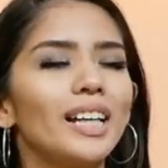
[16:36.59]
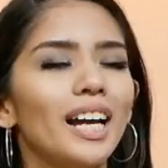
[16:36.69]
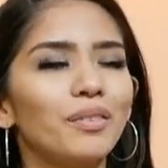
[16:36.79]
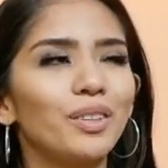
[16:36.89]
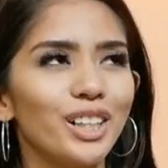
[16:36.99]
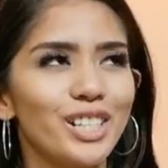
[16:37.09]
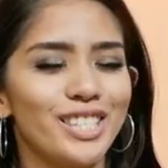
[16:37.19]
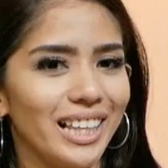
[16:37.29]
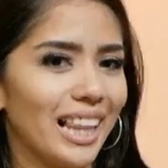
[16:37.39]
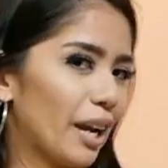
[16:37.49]
What kind of
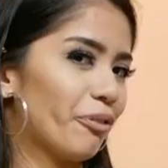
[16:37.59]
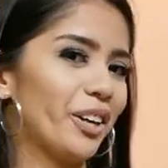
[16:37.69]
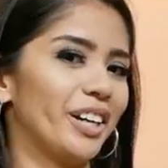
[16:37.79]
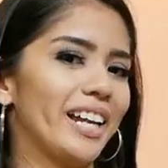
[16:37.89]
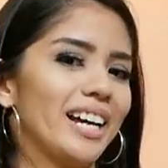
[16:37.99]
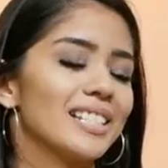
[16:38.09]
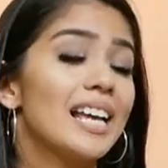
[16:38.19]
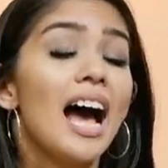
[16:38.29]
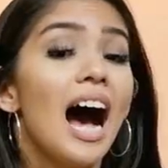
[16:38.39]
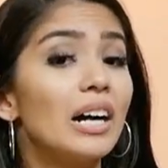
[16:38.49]
colors do you like for your
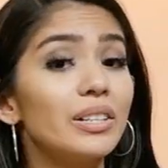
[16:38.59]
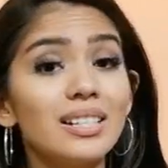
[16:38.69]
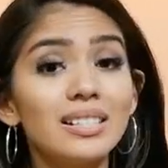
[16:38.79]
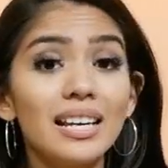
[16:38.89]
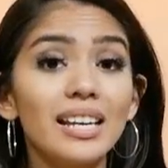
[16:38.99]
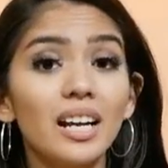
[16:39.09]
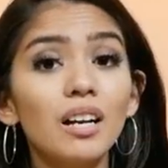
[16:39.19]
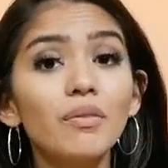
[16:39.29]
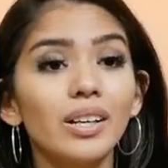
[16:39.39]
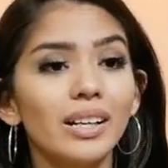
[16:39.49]
nails? How do you
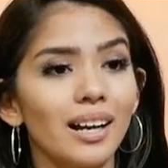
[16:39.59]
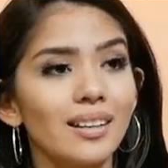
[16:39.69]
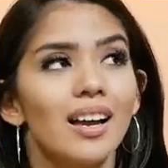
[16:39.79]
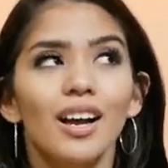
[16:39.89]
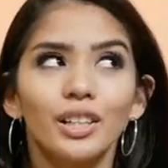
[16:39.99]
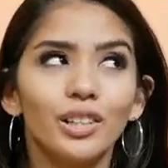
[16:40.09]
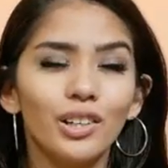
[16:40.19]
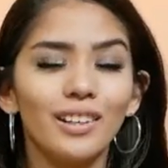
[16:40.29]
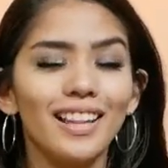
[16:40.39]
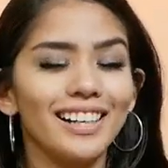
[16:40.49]
take care of your nails?
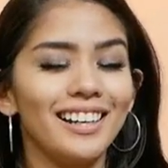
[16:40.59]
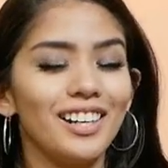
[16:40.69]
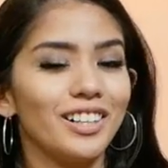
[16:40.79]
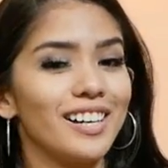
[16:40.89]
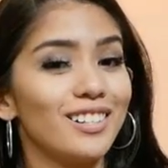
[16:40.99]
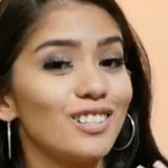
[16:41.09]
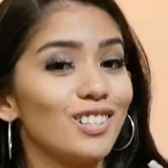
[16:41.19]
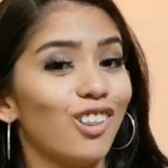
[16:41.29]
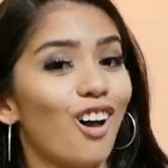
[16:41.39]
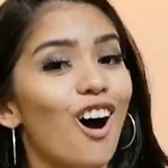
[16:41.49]
Do you like your
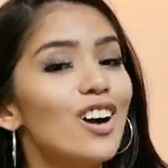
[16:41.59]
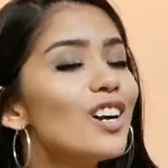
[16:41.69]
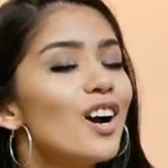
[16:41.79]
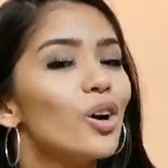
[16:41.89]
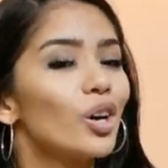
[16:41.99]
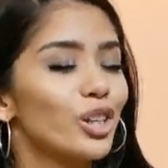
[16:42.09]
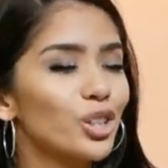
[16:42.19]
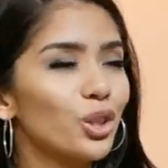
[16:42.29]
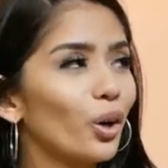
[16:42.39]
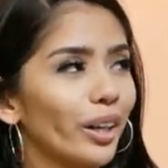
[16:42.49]
nails long
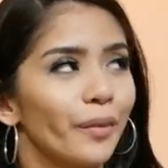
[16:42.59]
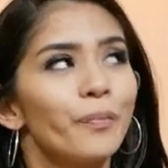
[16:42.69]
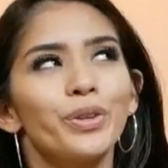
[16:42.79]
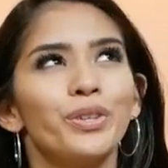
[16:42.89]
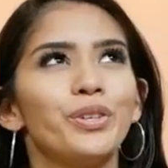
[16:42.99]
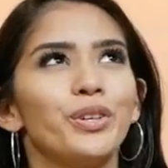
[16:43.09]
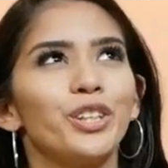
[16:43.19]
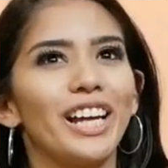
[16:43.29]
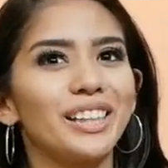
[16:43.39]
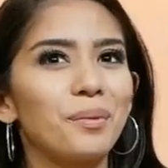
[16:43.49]
or short?
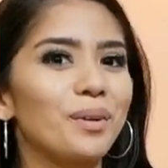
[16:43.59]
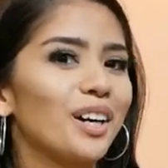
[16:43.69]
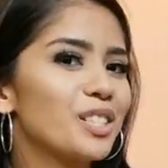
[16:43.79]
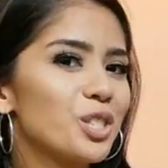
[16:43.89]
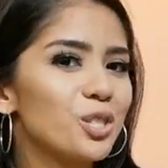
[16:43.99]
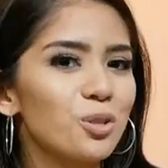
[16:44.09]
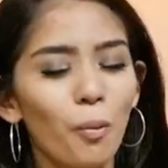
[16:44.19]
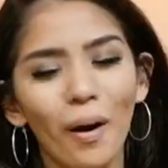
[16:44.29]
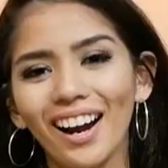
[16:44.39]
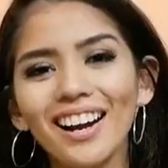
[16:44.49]
Do you like them cut
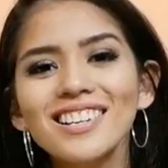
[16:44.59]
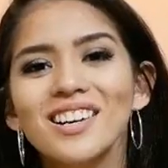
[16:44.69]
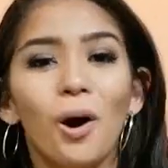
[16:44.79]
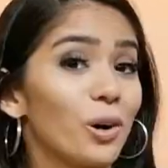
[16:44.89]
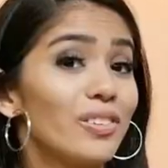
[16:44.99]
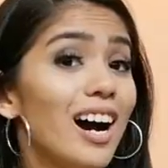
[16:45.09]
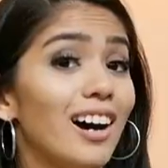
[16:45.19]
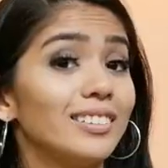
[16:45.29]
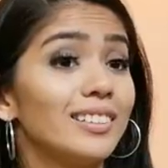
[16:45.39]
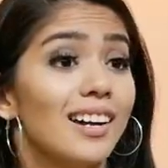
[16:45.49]
square
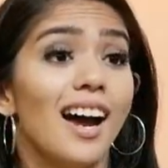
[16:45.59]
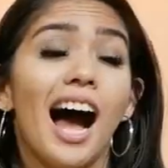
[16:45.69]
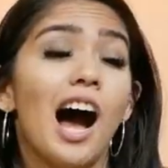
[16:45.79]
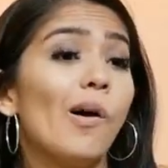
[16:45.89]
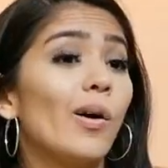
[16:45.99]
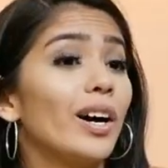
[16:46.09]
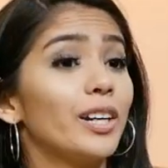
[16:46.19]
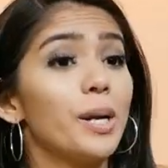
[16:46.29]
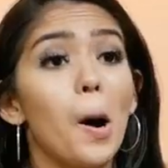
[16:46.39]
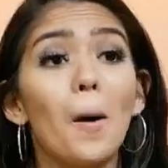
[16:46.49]
or round? I
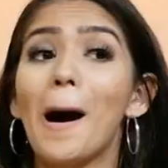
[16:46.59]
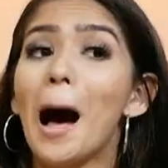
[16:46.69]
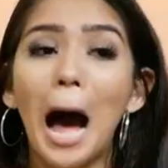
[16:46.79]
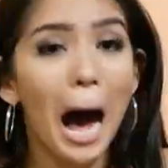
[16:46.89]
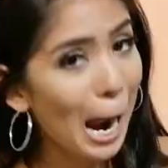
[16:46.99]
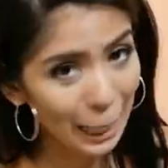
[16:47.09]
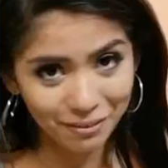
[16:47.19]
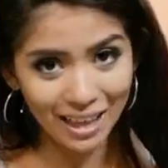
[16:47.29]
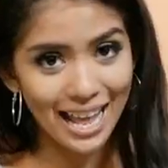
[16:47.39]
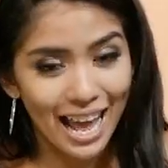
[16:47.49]
want to know
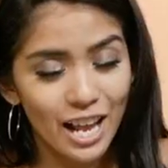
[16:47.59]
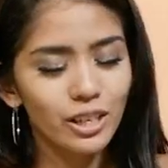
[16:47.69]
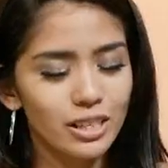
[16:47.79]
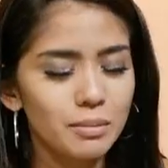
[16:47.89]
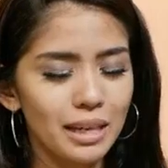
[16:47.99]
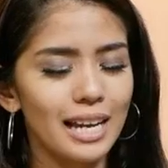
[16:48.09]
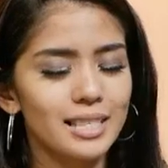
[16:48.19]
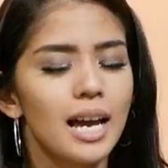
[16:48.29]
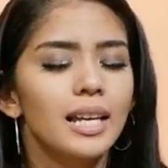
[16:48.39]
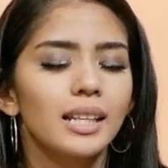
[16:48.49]
all of that. And trust
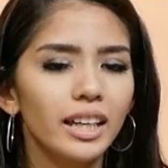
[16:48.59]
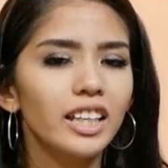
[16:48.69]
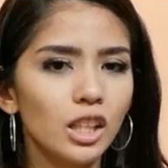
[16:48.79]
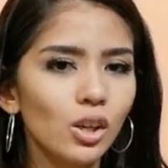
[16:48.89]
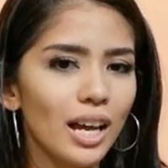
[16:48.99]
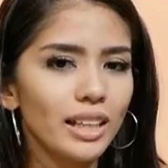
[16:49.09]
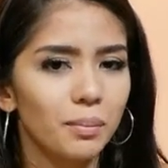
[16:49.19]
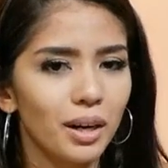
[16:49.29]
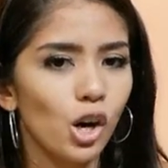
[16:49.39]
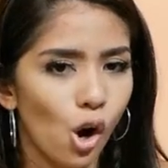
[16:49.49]
me guys, nakikita
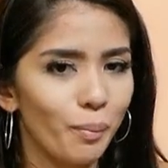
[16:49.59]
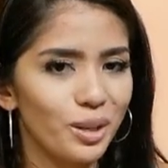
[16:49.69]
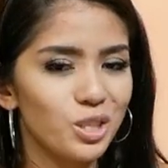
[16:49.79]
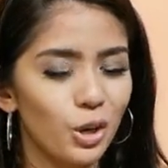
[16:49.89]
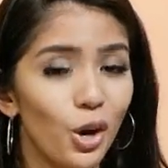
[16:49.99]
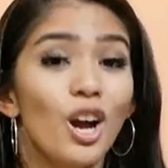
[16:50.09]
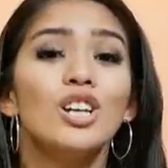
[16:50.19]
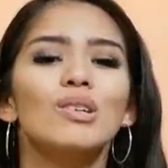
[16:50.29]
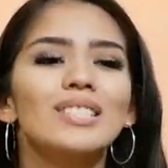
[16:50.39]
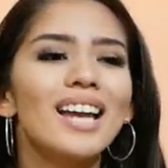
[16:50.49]
ko lahat ng mga comments
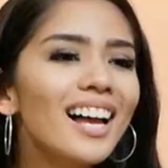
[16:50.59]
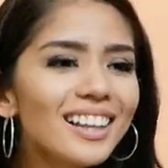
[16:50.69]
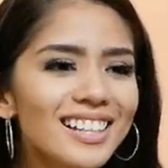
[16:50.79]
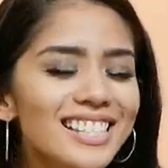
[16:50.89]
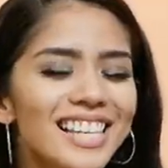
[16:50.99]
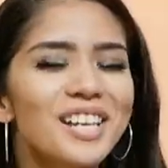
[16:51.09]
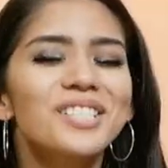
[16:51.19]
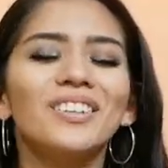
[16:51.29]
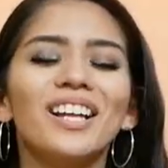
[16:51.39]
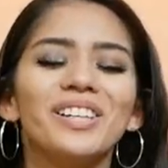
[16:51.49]
yo. So tell us
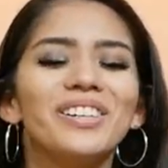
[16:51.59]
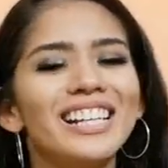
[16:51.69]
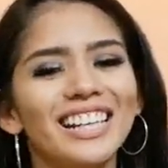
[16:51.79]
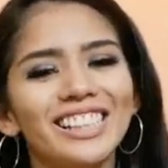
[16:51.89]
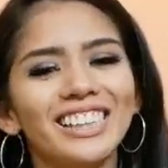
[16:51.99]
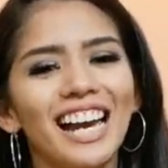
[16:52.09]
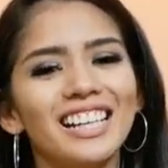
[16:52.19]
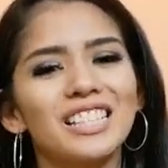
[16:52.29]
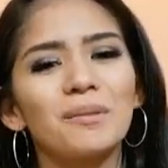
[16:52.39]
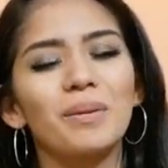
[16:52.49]
so that you can get
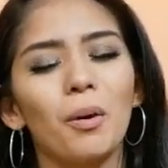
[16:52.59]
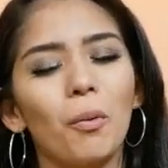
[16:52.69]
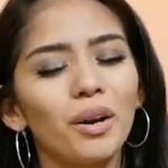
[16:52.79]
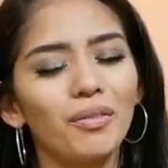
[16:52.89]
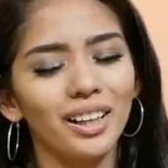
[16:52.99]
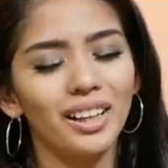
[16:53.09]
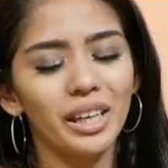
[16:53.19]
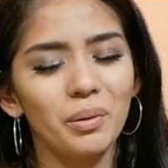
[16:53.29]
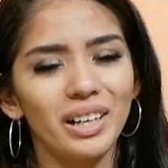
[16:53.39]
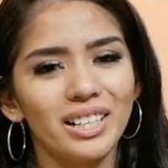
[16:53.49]
a chance to be one of
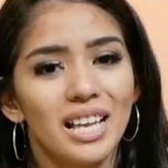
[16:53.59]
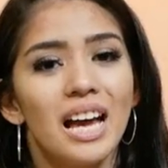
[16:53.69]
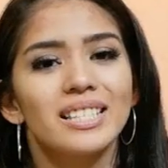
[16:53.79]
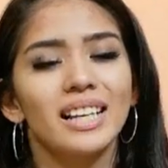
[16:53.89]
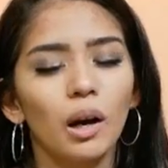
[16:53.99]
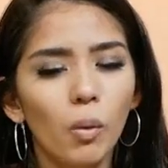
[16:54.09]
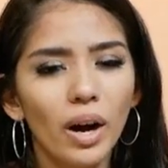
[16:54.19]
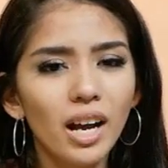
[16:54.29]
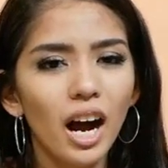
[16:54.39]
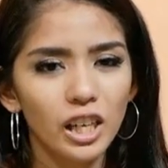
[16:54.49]
our lucky winners to
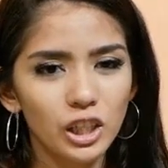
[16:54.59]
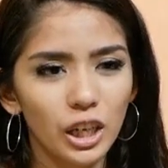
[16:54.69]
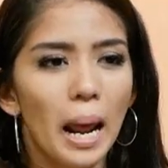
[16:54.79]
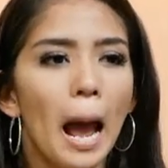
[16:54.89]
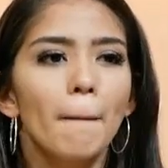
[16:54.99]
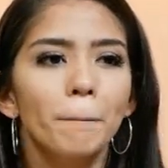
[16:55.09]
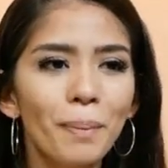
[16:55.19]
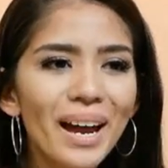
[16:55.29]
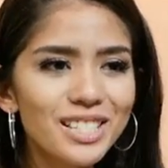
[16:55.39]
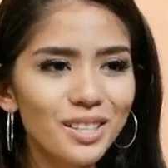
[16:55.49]
get 100
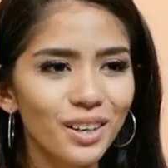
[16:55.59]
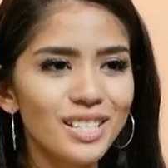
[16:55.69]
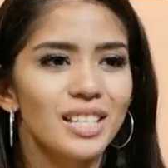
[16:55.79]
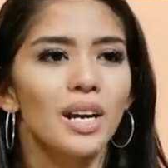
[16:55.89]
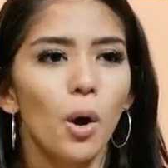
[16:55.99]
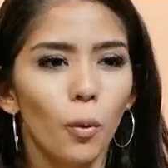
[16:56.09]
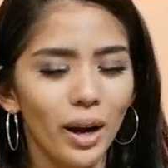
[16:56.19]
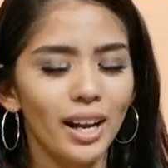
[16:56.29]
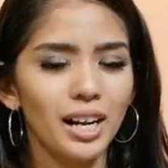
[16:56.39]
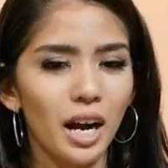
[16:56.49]
pesos
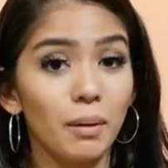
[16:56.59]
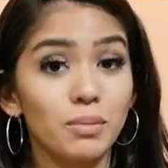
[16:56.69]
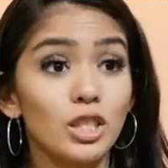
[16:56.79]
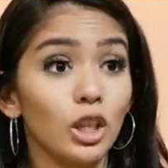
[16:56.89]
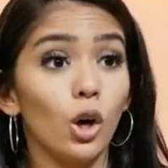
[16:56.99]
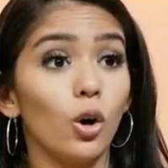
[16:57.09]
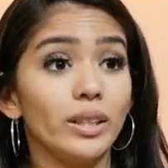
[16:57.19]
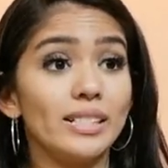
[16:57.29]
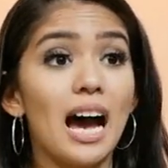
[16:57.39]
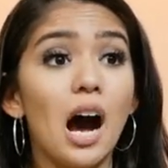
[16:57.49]
when it comes to
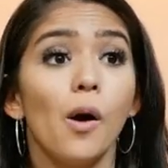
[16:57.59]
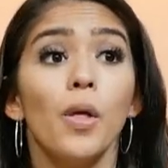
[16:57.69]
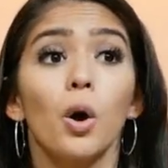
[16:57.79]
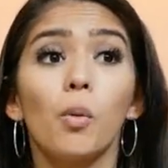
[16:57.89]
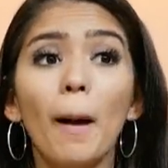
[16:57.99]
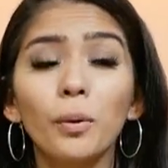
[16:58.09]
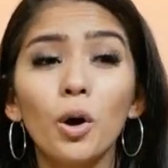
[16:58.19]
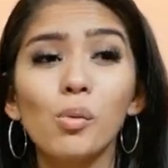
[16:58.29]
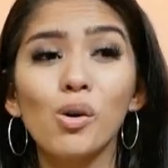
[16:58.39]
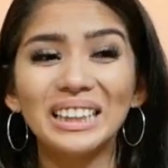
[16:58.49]
load. Now,
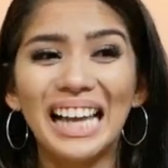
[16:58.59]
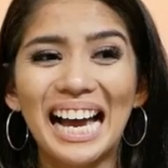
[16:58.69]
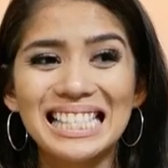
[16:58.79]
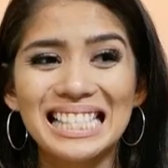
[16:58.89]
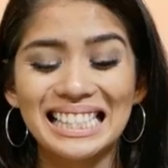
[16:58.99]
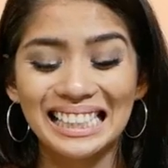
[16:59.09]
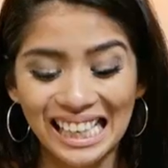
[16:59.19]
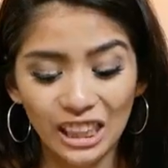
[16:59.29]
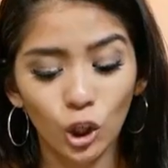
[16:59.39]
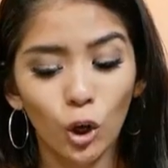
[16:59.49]
while promo lasts
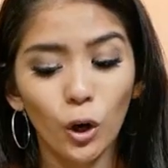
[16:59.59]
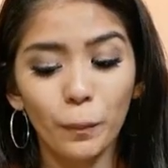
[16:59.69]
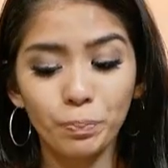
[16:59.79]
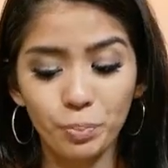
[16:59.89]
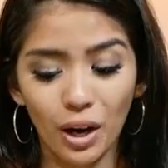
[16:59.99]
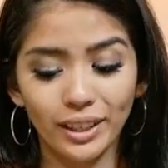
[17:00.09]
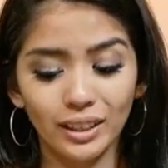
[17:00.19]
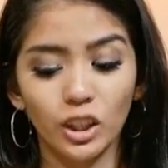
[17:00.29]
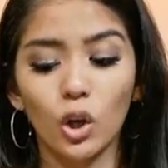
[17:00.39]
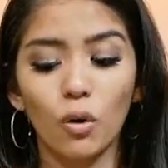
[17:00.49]
itong
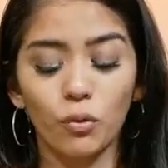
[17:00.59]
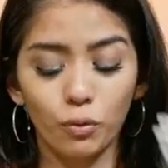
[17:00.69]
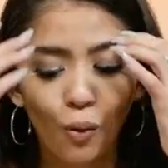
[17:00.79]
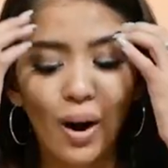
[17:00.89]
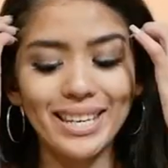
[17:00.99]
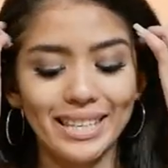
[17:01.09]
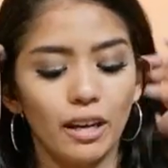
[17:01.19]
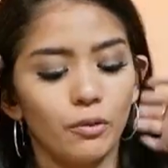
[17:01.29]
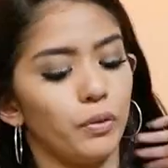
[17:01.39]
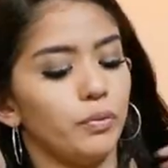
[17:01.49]
product na to,
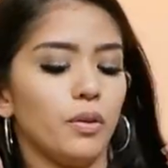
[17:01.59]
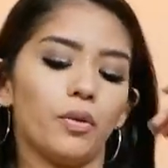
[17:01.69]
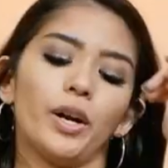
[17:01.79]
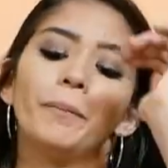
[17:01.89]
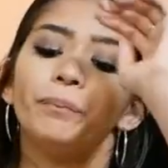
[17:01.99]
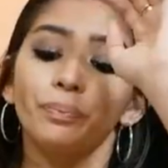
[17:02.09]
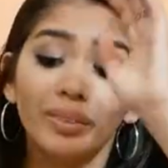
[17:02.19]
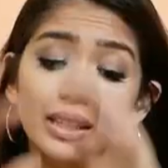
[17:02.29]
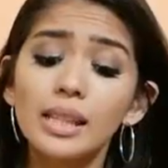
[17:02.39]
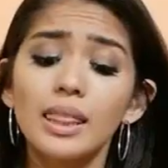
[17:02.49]
1,950 for
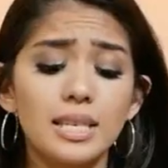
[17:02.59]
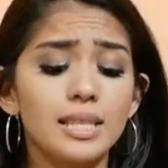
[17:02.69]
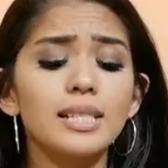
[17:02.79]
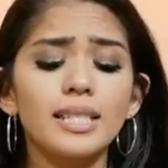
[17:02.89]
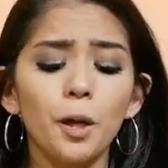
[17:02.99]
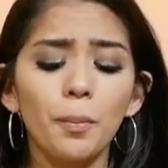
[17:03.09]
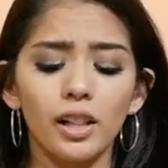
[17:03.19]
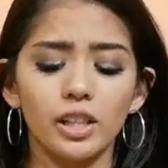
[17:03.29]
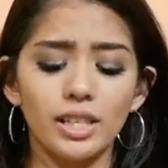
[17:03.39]
6 nail